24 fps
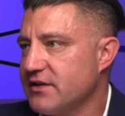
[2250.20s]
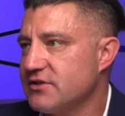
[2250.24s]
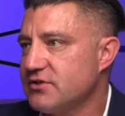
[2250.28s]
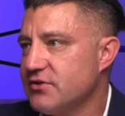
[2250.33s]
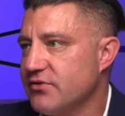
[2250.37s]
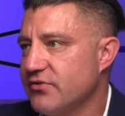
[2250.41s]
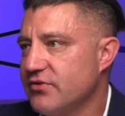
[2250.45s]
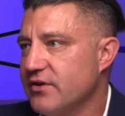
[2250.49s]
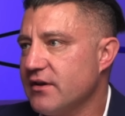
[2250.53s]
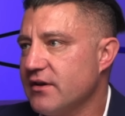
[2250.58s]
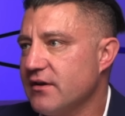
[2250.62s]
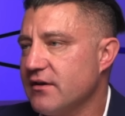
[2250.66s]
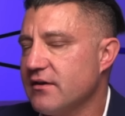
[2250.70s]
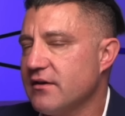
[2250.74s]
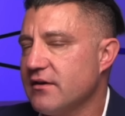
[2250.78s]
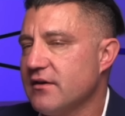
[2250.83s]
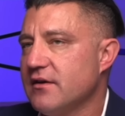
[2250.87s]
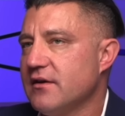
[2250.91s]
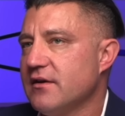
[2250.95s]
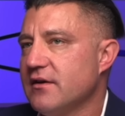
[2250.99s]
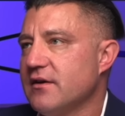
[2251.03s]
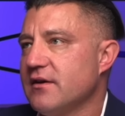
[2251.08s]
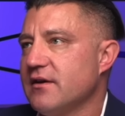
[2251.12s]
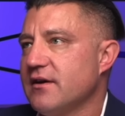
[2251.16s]
It makes you think.
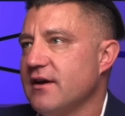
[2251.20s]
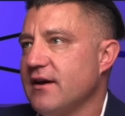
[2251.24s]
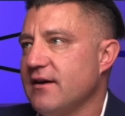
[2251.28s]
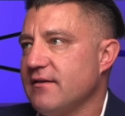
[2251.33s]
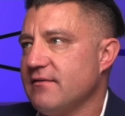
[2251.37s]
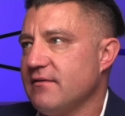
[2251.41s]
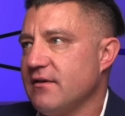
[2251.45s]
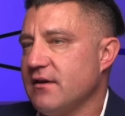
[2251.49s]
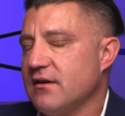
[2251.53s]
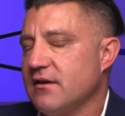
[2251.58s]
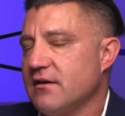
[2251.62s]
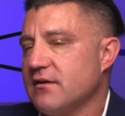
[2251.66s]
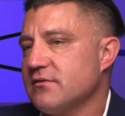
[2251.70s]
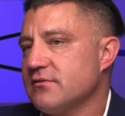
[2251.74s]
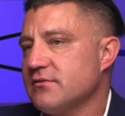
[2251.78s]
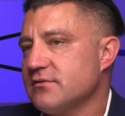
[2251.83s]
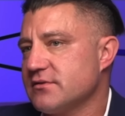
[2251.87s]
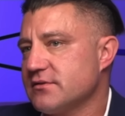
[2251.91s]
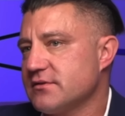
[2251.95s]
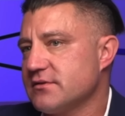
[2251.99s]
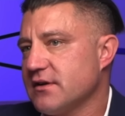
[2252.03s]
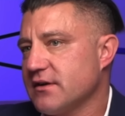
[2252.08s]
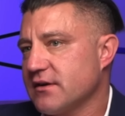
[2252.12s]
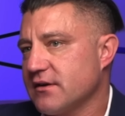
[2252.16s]
And then I
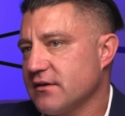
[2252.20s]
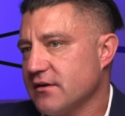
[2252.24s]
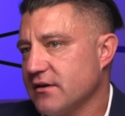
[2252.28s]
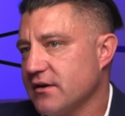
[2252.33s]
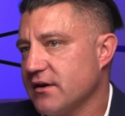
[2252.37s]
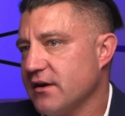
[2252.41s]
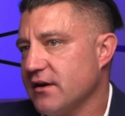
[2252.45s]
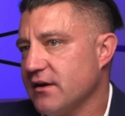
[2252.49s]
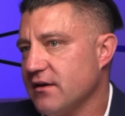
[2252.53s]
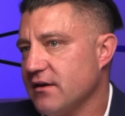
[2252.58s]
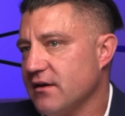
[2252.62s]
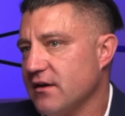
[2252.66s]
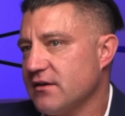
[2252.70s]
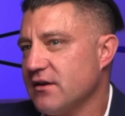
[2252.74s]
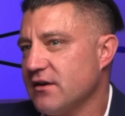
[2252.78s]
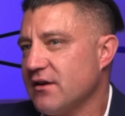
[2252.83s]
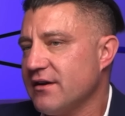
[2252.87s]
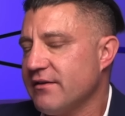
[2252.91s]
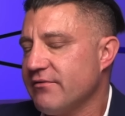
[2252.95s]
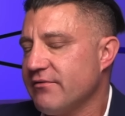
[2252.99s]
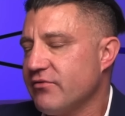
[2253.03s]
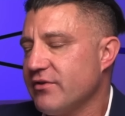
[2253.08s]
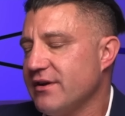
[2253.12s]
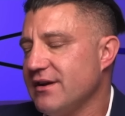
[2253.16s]
was like, okay, I
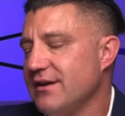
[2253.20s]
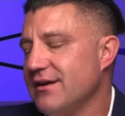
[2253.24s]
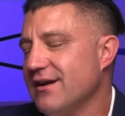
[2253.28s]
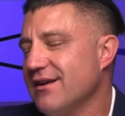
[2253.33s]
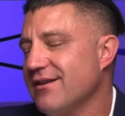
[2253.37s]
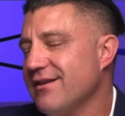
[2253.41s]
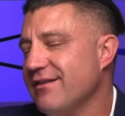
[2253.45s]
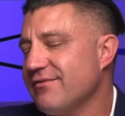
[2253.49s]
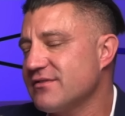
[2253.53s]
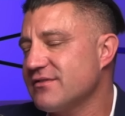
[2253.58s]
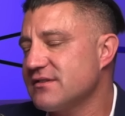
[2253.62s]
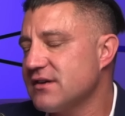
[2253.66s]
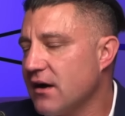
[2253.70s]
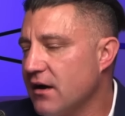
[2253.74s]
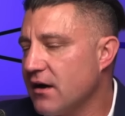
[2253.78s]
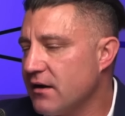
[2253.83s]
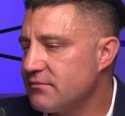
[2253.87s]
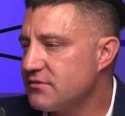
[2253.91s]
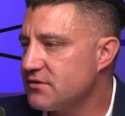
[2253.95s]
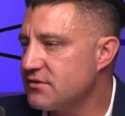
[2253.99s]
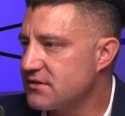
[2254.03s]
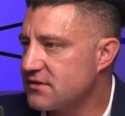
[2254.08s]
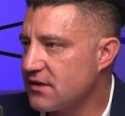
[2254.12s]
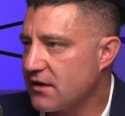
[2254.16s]
don't have
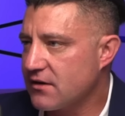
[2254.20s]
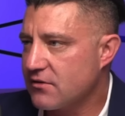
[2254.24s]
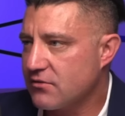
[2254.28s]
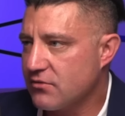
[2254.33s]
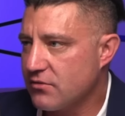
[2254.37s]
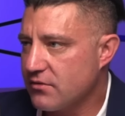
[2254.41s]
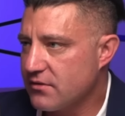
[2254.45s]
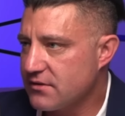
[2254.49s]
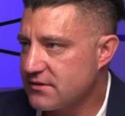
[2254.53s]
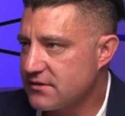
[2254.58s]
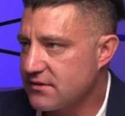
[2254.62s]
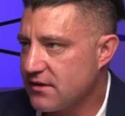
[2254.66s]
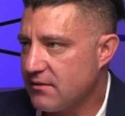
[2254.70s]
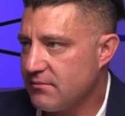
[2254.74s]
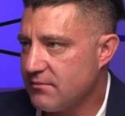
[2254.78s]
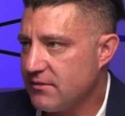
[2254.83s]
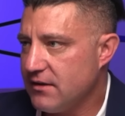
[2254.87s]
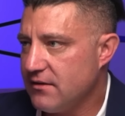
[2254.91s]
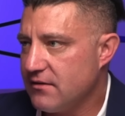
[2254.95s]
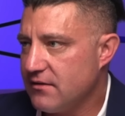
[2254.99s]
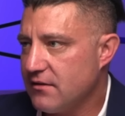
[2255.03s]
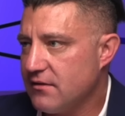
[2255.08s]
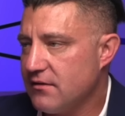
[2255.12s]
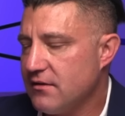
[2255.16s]
time to cycle all the time
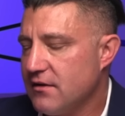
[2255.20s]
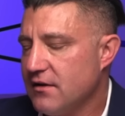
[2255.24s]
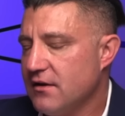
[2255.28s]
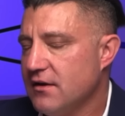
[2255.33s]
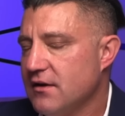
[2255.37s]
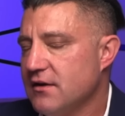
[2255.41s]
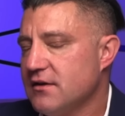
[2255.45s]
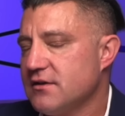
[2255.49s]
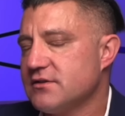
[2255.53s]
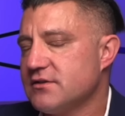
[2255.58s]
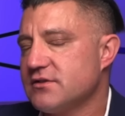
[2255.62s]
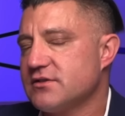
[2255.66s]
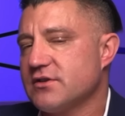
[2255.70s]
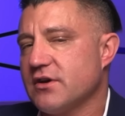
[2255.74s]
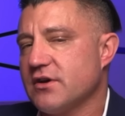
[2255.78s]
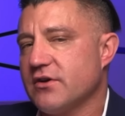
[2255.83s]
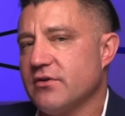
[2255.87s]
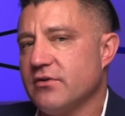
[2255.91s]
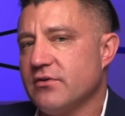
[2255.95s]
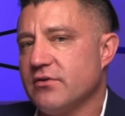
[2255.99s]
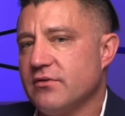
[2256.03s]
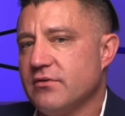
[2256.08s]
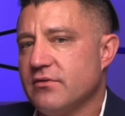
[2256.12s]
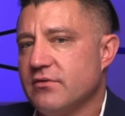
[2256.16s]
either.
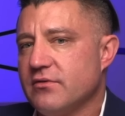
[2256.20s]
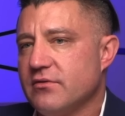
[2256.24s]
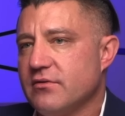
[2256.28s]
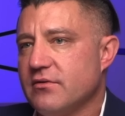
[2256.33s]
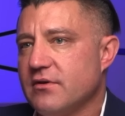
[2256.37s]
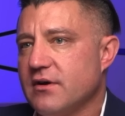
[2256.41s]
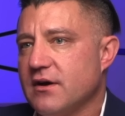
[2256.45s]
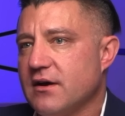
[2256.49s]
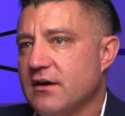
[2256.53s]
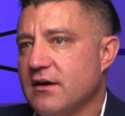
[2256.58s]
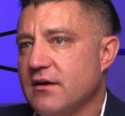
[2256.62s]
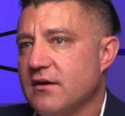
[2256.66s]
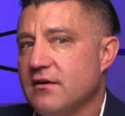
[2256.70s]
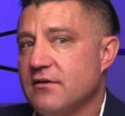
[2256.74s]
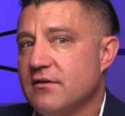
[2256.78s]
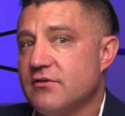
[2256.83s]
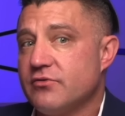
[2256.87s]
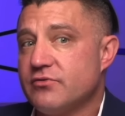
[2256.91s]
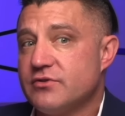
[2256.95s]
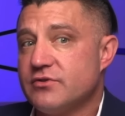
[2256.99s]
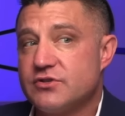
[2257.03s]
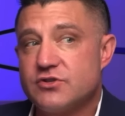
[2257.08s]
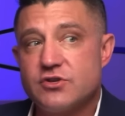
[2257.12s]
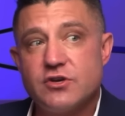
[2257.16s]
So
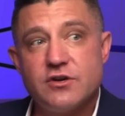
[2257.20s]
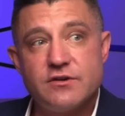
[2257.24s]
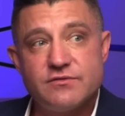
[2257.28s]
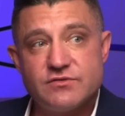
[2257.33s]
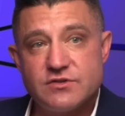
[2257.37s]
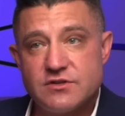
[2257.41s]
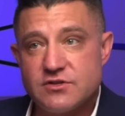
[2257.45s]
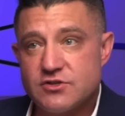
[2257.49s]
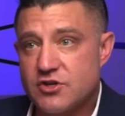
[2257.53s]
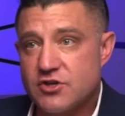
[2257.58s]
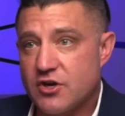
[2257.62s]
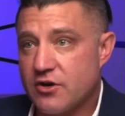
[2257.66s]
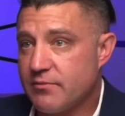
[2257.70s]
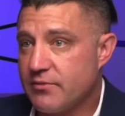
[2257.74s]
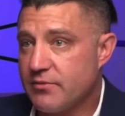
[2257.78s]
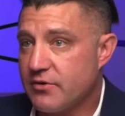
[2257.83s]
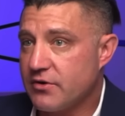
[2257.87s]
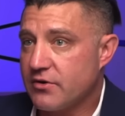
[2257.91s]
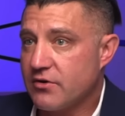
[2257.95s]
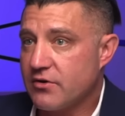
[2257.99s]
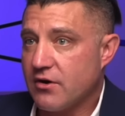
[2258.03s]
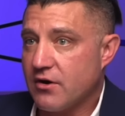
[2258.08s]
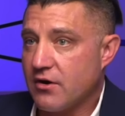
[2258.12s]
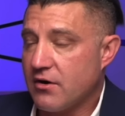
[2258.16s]
the reserves in
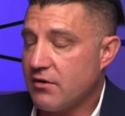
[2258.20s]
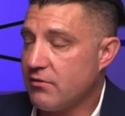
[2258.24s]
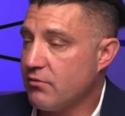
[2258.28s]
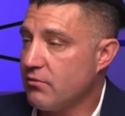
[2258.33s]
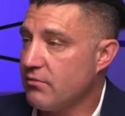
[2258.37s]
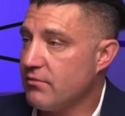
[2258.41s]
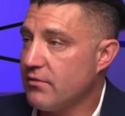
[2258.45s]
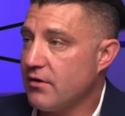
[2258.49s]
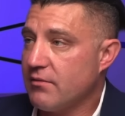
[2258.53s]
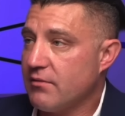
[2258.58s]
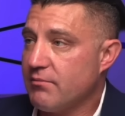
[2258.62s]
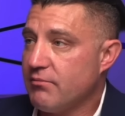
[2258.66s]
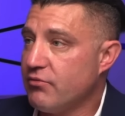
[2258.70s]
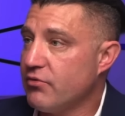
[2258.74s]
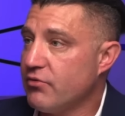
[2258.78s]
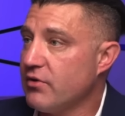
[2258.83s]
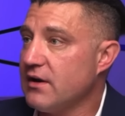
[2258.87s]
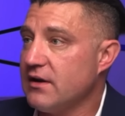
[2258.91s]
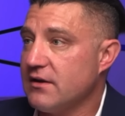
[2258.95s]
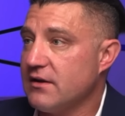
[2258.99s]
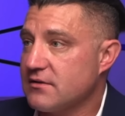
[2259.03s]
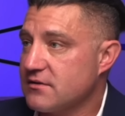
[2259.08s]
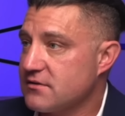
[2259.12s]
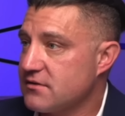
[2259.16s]
Joburg are
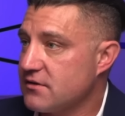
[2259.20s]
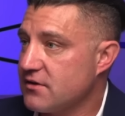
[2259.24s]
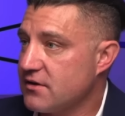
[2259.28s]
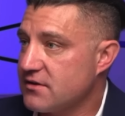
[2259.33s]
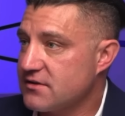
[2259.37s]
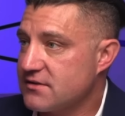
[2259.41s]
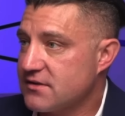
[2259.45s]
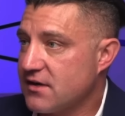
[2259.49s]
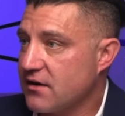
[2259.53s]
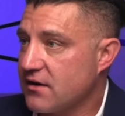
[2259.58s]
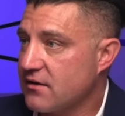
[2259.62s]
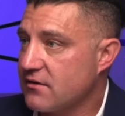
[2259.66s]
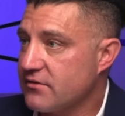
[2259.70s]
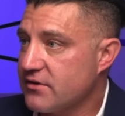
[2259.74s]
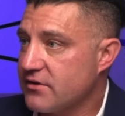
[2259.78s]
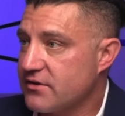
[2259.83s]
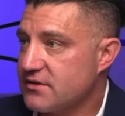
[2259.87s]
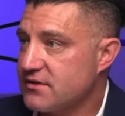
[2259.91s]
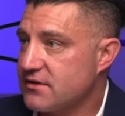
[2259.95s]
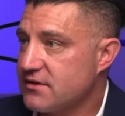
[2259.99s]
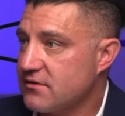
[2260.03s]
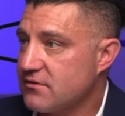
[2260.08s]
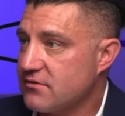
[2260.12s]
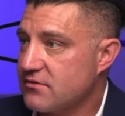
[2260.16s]
brilliant to go cycle
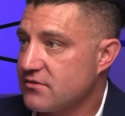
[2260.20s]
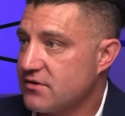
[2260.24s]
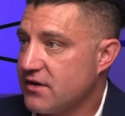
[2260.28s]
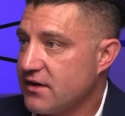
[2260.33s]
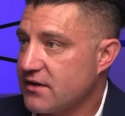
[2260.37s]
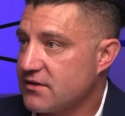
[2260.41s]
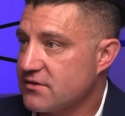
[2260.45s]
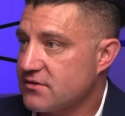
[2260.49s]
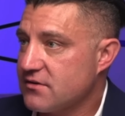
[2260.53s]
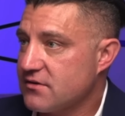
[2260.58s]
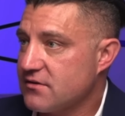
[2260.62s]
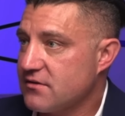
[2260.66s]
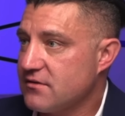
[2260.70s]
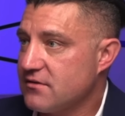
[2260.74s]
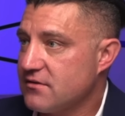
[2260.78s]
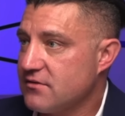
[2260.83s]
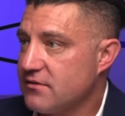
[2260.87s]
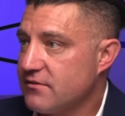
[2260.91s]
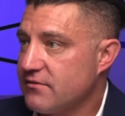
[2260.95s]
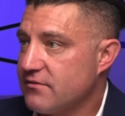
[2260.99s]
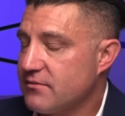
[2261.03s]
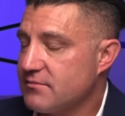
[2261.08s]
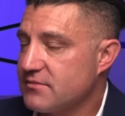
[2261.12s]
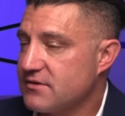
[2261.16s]
those single tracks on.
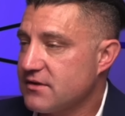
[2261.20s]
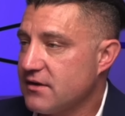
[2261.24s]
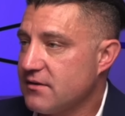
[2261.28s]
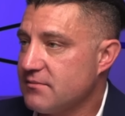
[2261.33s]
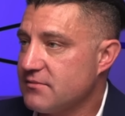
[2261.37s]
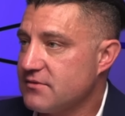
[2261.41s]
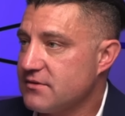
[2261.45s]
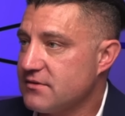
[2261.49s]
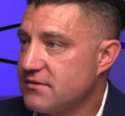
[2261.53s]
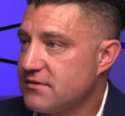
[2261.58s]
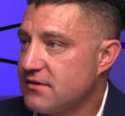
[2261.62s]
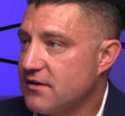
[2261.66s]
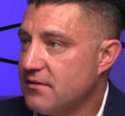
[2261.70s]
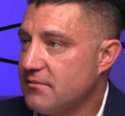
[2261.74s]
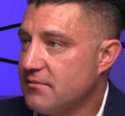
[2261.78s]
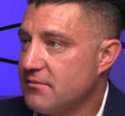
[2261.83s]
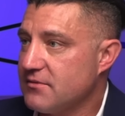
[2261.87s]
Do it from time to time.